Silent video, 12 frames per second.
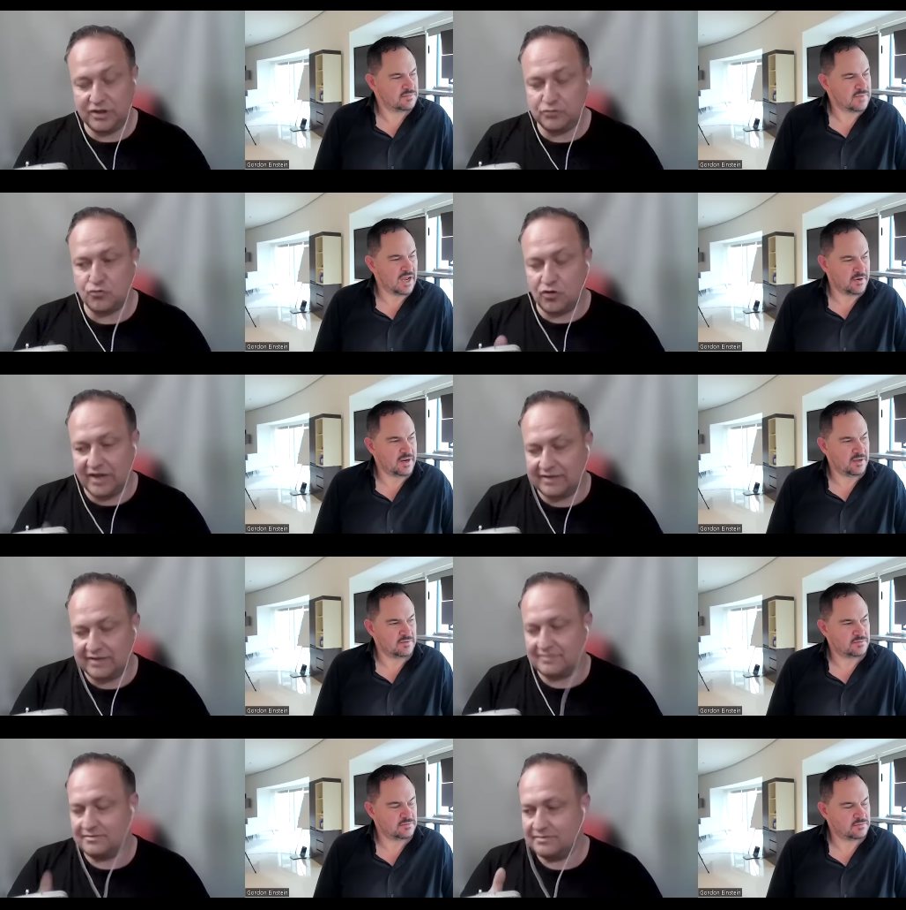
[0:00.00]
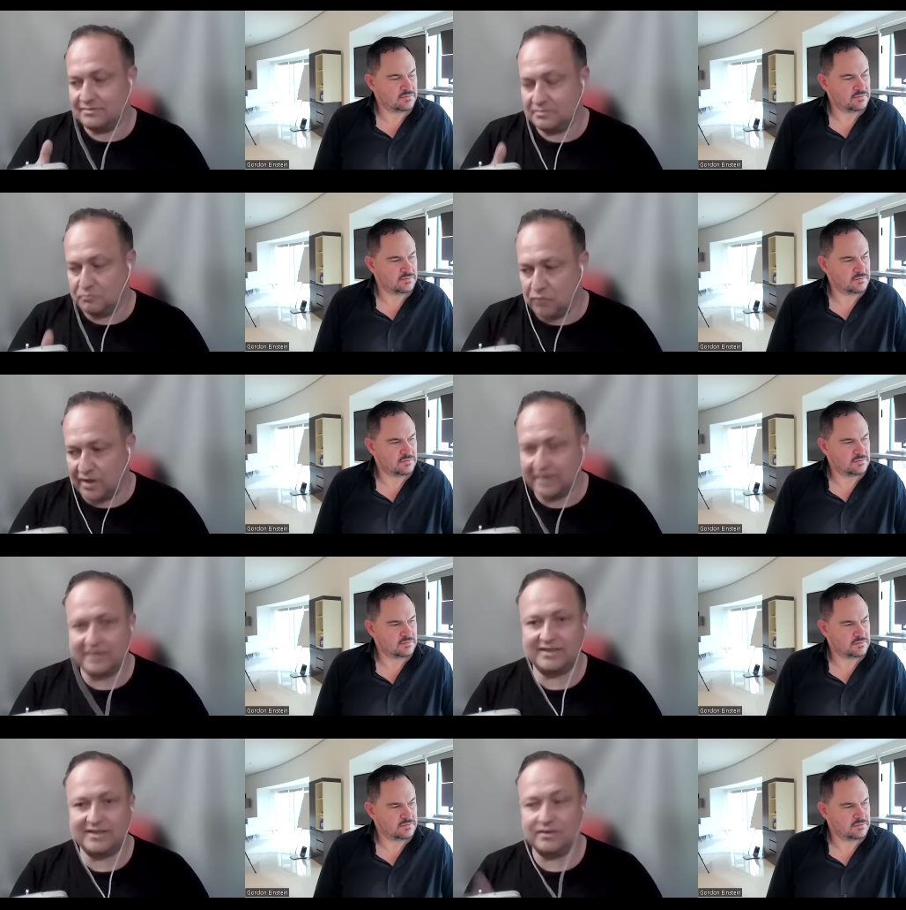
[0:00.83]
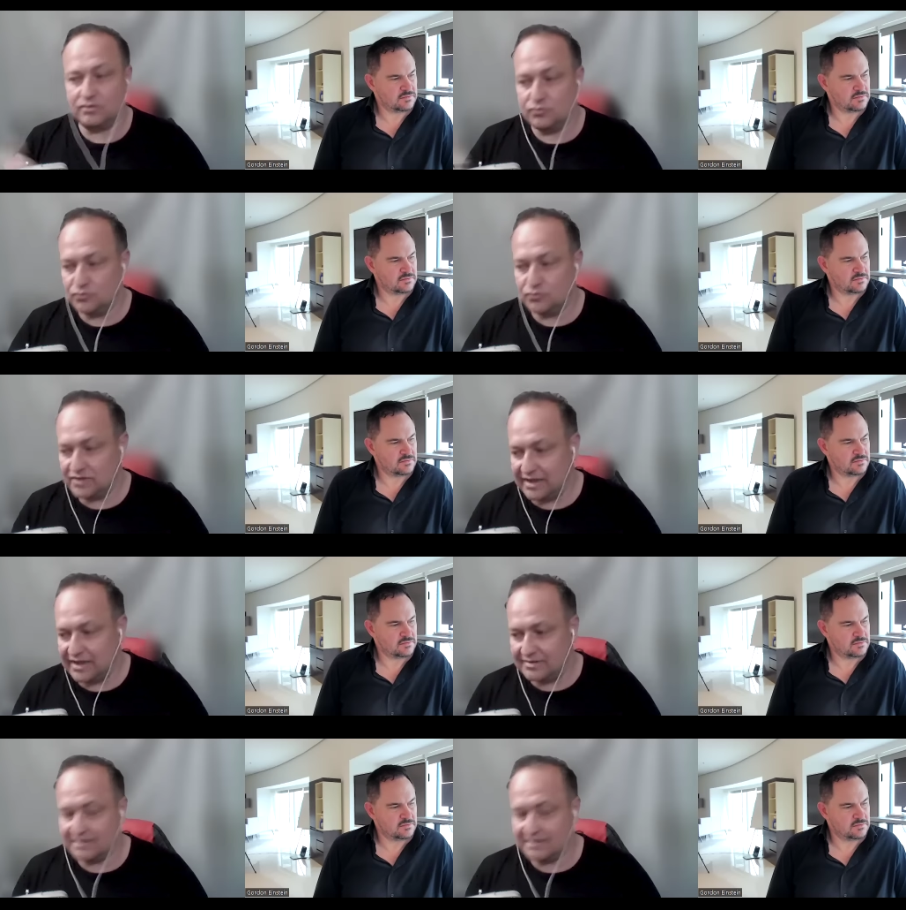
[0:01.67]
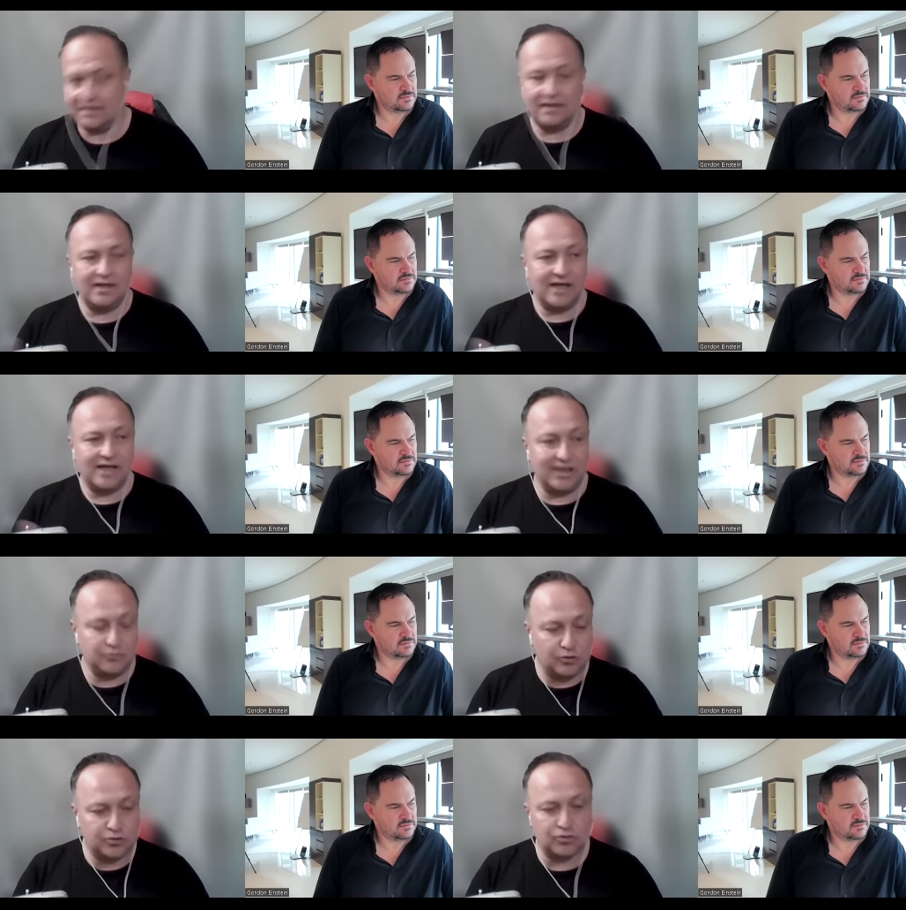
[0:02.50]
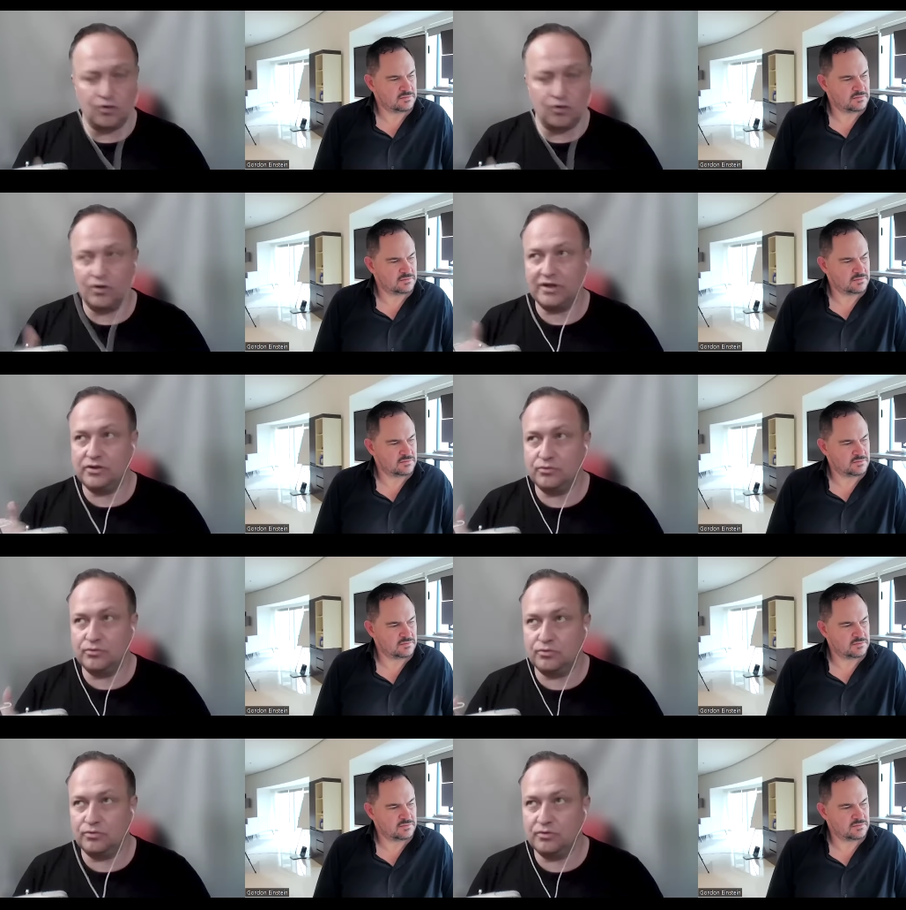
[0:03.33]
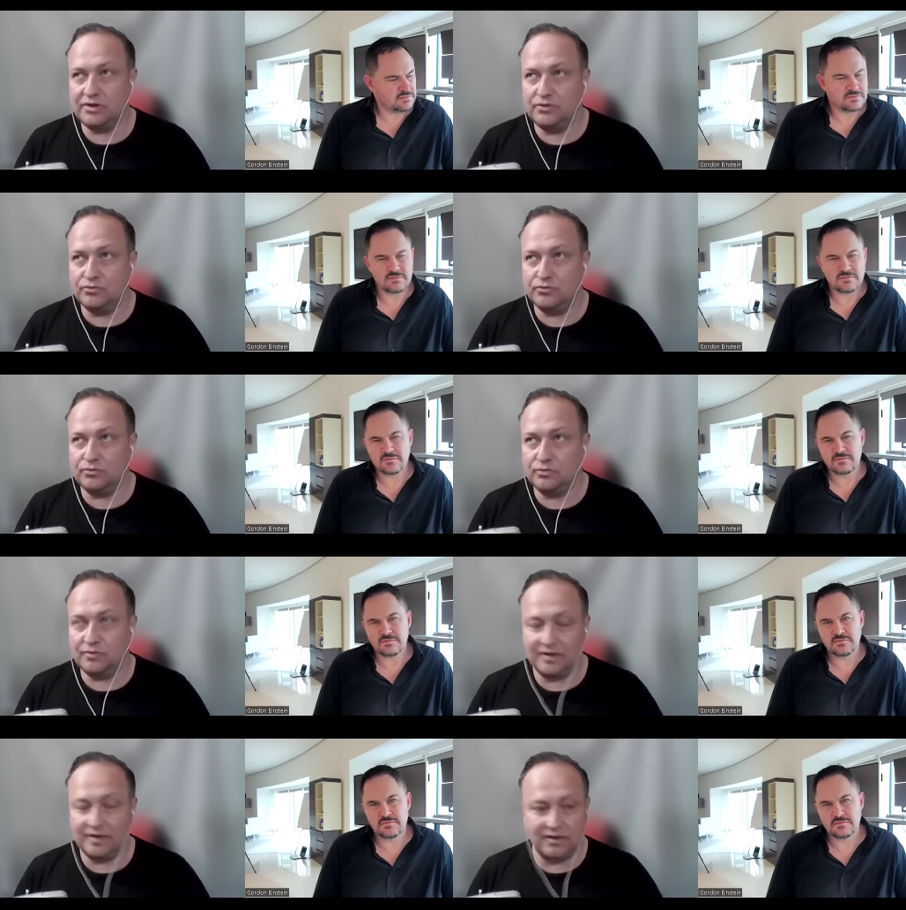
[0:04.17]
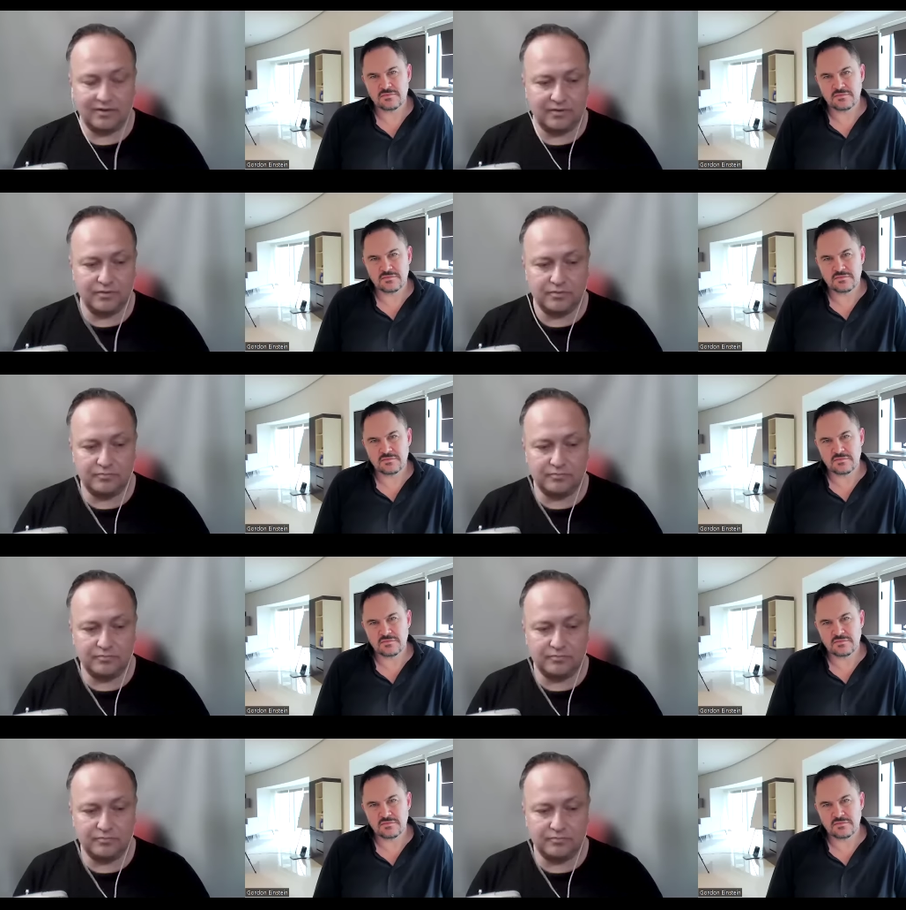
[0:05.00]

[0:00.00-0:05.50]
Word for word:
Speaker 1: to connect marketing to sales and also you you uh,